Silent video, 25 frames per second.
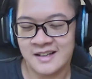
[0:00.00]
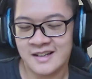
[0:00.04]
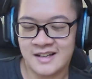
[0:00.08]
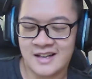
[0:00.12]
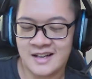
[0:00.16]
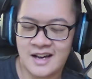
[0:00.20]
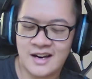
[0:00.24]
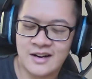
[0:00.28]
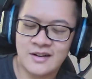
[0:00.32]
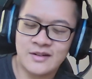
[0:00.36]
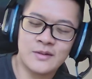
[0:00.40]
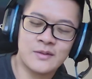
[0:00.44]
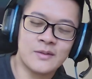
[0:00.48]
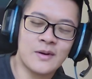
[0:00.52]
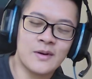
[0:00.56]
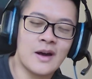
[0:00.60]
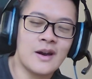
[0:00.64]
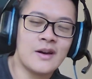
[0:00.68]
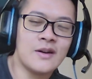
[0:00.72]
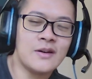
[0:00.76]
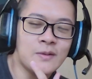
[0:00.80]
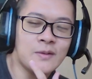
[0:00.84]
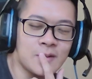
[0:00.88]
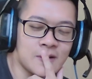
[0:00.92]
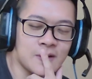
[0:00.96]
I don't know
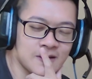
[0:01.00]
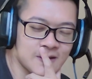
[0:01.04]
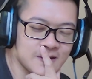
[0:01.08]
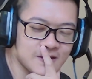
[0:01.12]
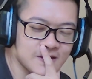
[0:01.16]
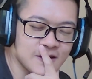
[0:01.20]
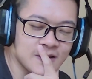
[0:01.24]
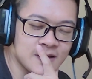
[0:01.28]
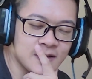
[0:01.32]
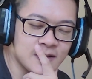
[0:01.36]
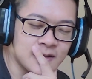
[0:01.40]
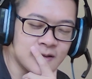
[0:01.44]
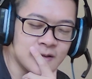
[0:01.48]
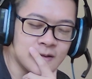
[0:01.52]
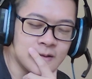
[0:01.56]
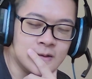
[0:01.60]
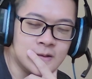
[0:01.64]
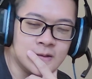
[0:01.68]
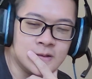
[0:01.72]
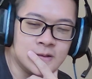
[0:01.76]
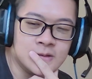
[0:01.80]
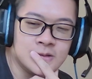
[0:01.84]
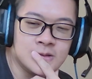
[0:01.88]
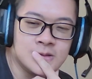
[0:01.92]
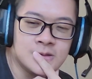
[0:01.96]
what he's gonna
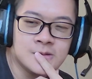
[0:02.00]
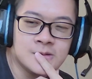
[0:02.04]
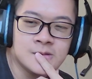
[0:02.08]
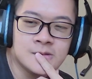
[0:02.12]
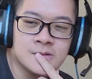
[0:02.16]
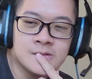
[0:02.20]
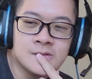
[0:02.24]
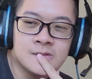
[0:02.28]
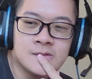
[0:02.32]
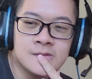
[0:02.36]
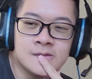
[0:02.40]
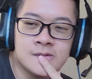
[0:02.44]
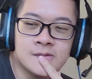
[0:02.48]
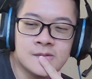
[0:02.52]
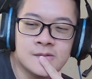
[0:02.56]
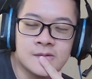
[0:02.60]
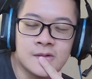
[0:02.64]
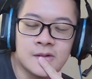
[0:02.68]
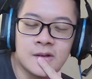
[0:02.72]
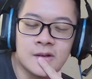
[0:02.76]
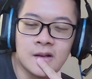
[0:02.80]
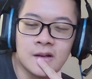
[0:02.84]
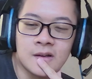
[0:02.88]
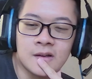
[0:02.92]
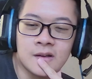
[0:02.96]
do
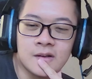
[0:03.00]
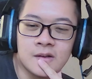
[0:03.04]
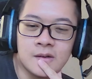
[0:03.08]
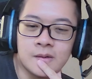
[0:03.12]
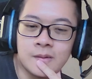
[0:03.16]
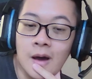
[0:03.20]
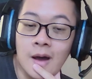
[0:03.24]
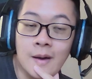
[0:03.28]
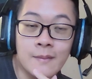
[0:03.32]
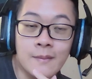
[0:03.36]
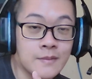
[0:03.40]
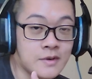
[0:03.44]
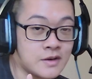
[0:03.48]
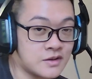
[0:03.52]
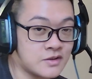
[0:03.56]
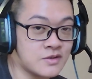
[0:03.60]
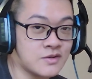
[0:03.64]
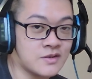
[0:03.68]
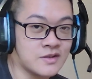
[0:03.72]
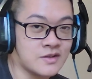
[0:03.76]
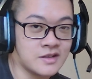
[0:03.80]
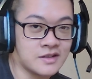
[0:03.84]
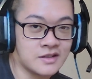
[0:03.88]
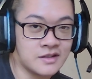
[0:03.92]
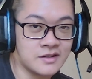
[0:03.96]
for Doctor Doom. I'm
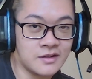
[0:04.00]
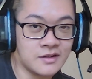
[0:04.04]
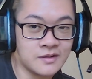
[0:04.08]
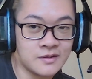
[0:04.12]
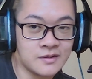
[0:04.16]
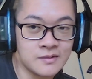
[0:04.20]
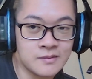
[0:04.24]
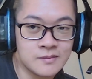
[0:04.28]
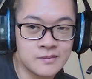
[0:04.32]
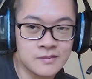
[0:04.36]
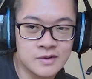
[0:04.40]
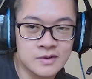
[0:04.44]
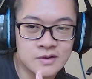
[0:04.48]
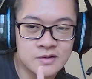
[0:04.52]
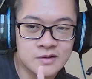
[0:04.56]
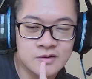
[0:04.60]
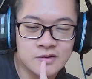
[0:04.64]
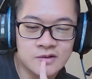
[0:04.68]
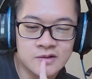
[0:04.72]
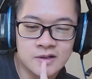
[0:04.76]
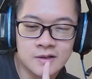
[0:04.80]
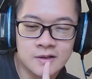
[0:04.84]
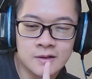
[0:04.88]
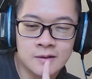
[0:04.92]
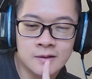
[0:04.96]
intrigued though.
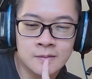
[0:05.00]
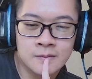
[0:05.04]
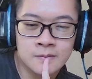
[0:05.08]
Intrigued.